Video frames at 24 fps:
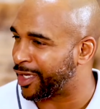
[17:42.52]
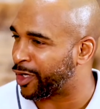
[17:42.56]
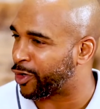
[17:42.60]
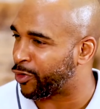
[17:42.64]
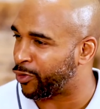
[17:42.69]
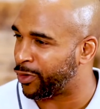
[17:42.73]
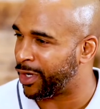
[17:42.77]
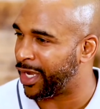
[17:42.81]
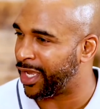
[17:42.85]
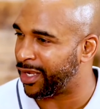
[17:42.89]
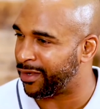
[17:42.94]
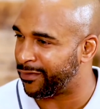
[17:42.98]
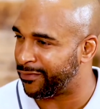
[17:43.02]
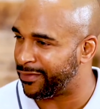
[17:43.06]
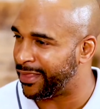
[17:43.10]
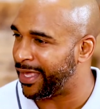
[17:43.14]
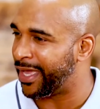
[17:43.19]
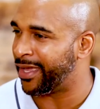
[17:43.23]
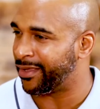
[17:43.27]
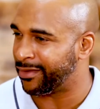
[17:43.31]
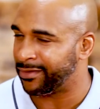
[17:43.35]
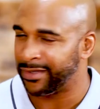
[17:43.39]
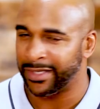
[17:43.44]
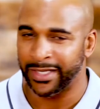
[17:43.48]
and creative
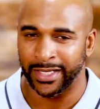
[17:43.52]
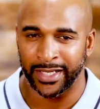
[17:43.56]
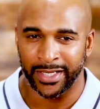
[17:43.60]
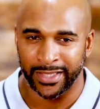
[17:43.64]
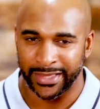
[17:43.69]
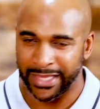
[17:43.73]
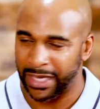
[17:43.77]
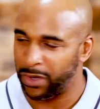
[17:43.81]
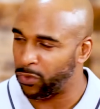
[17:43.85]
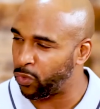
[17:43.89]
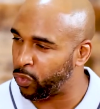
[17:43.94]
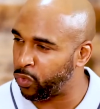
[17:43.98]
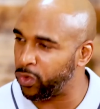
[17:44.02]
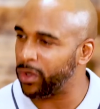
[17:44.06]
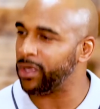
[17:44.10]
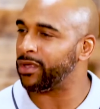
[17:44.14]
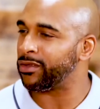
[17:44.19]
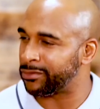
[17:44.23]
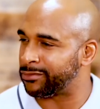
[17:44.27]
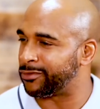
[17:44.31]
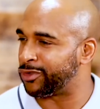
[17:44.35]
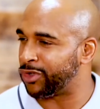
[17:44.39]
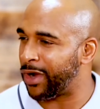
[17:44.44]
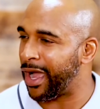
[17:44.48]
that
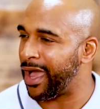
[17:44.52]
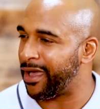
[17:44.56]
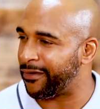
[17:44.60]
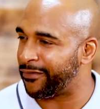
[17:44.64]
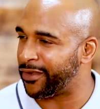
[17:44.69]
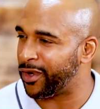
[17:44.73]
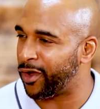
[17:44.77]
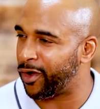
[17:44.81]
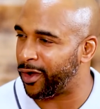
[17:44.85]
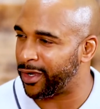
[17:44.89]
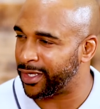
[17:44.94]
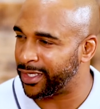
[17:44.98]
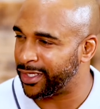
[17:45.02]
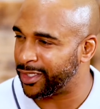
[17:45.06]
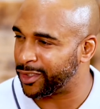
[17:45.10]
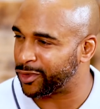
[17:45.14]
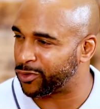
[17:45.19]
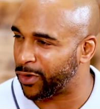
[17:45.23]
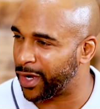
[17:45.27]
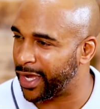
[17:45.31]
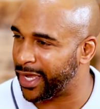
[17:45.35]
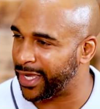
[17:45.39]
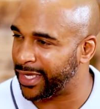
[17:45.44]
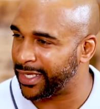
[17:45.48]
will drive an
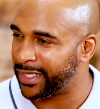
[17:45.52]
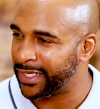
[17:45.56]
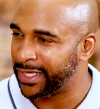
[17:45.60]
audience, right?